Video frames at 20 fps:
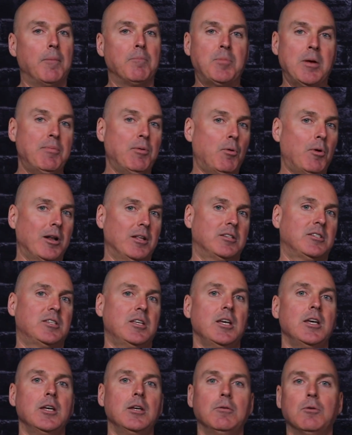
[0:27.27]
people want to
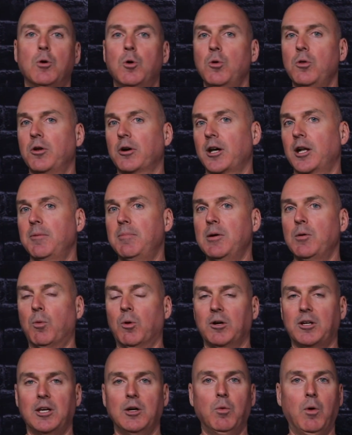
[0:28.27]
see who they're going to be
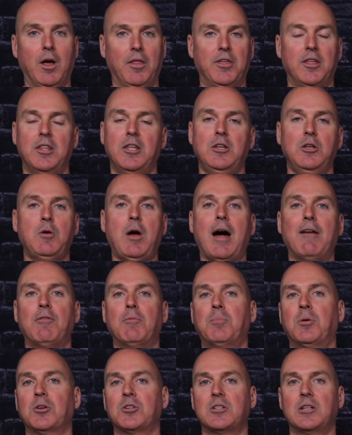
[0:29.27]
working with and that you have a
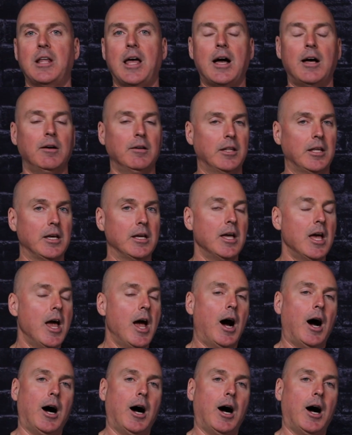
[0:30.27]
personality.